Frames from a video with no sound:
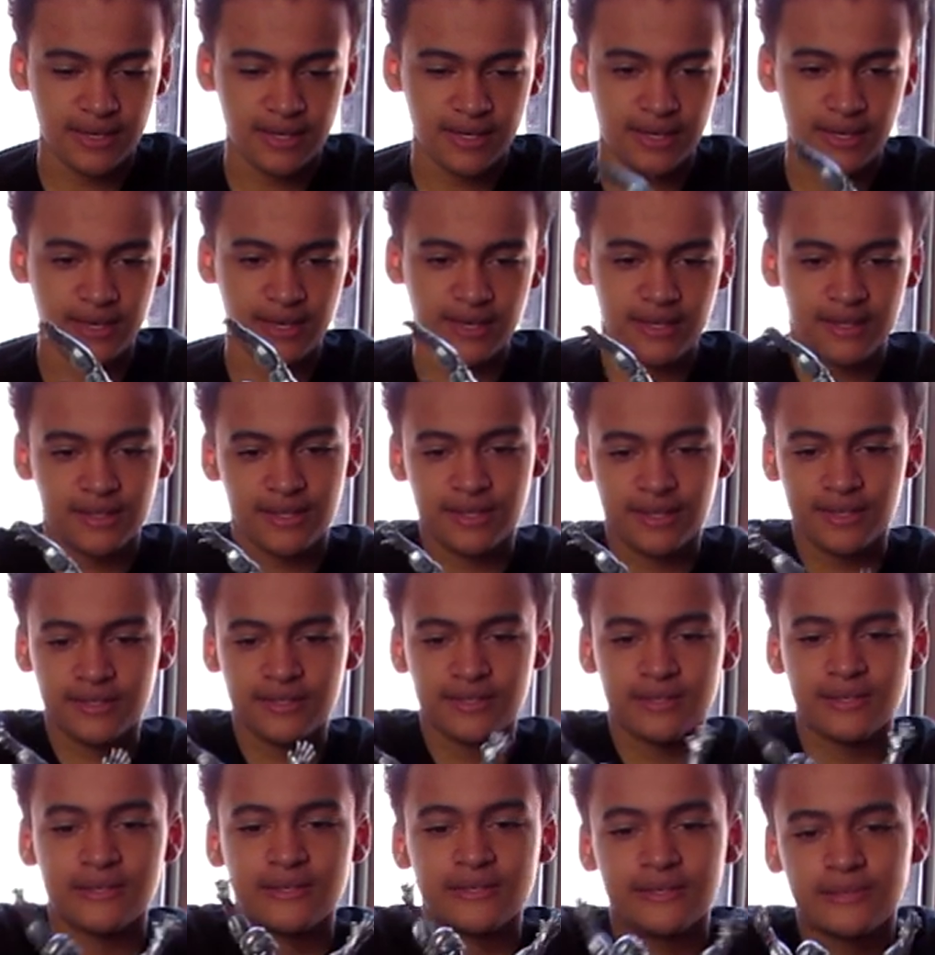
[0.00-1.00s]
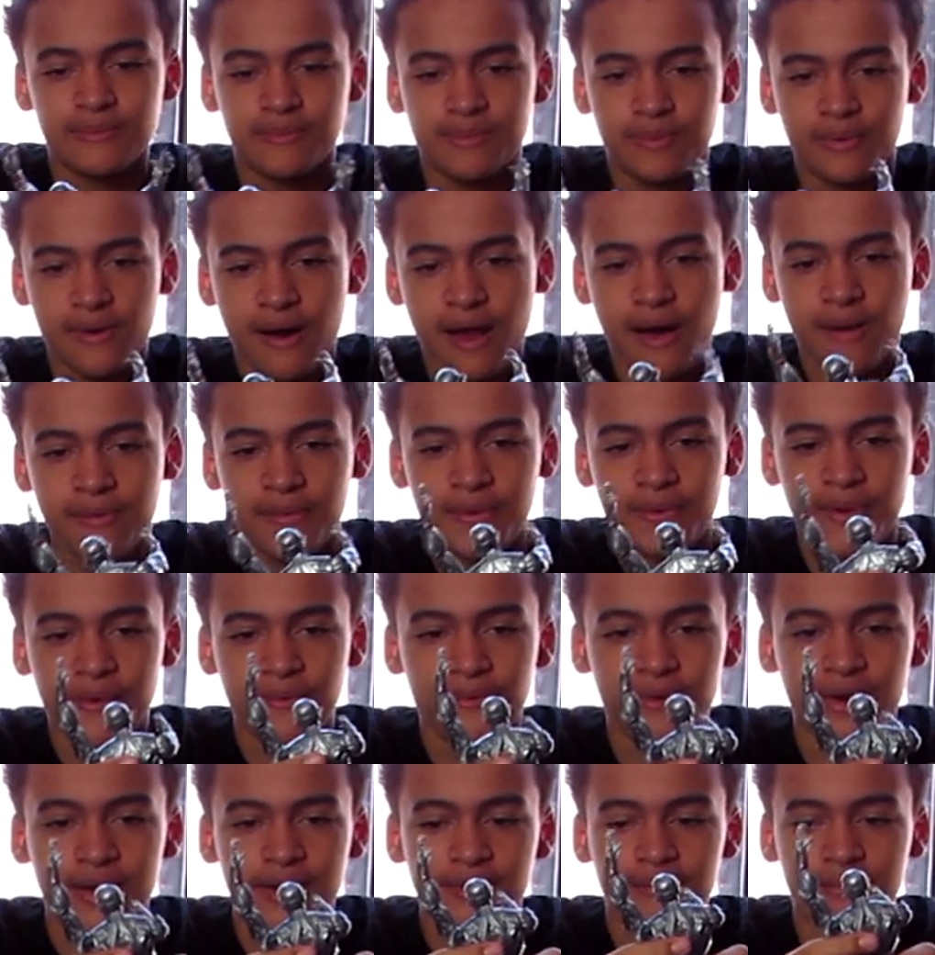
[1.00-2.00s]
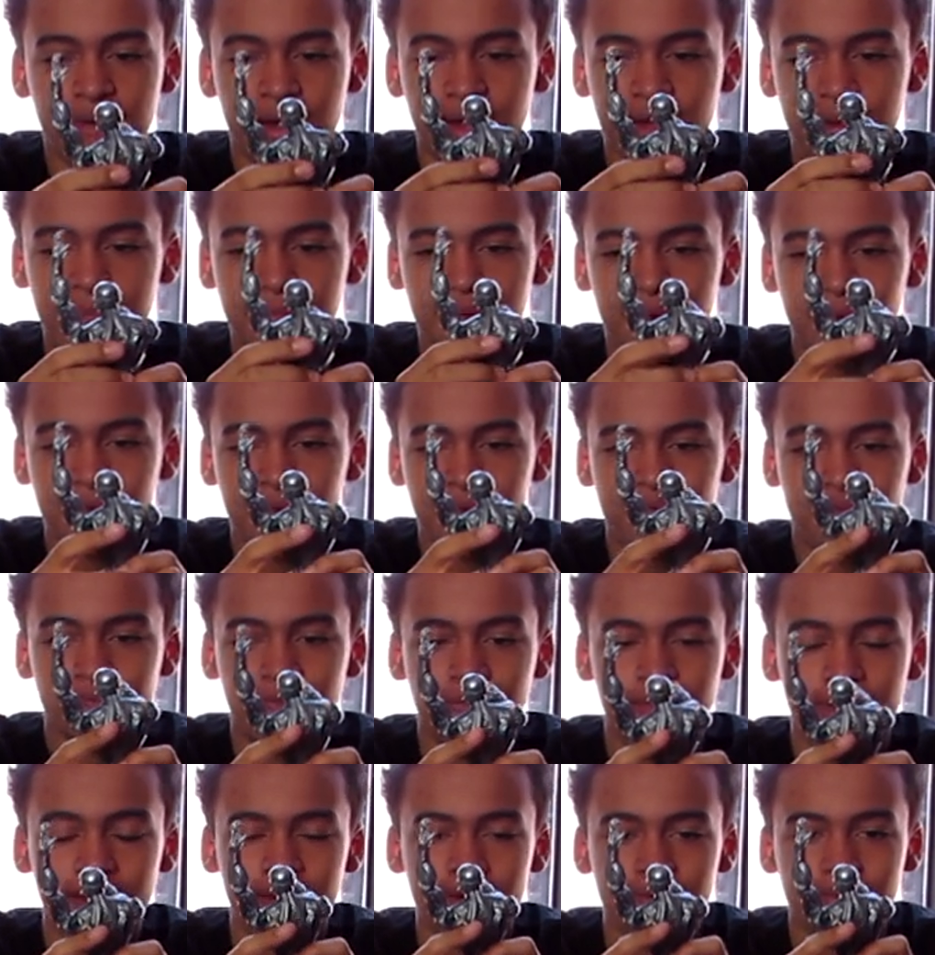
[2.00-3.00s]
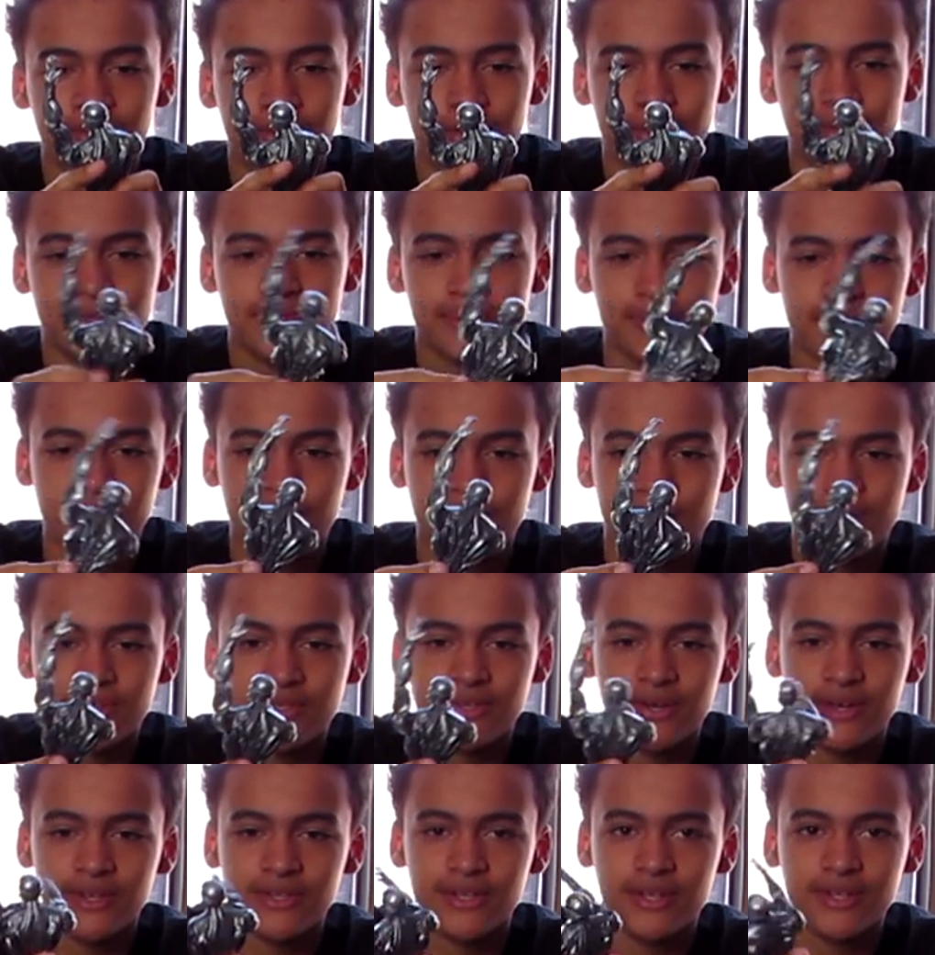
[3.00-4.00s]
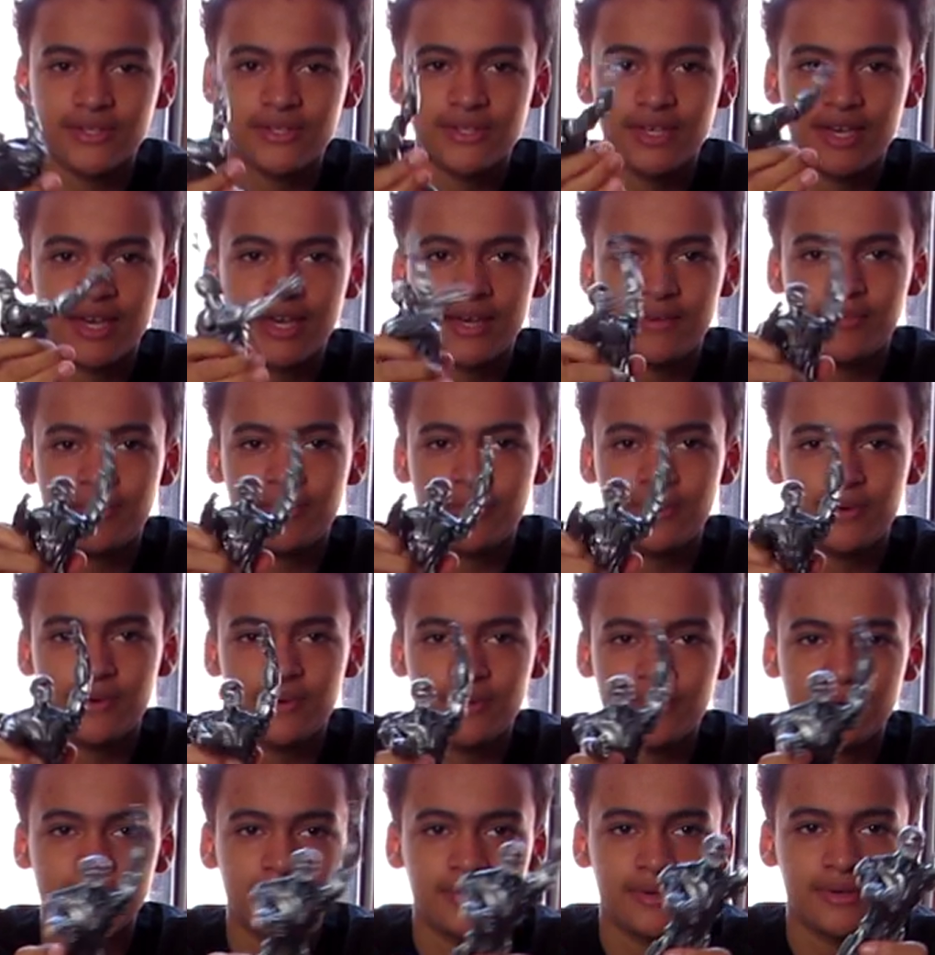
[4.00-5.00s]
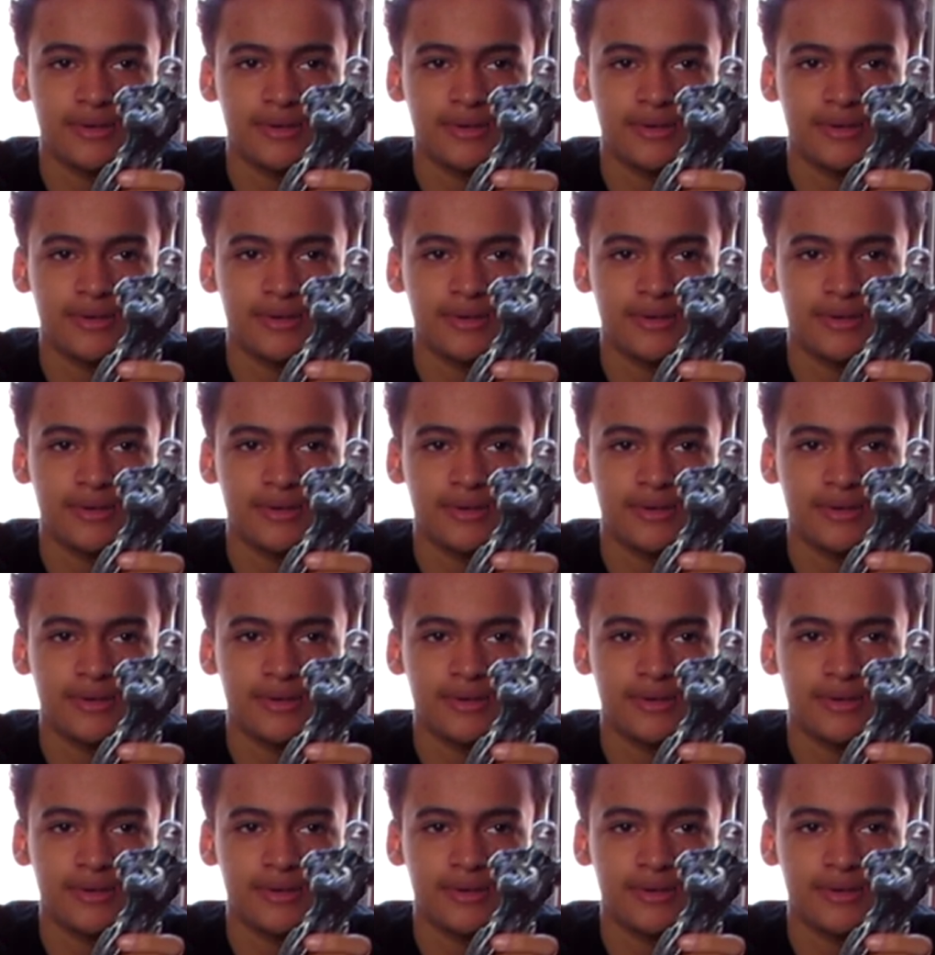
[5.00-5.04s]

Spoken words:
and this is probably one of my most favorite toys on the table,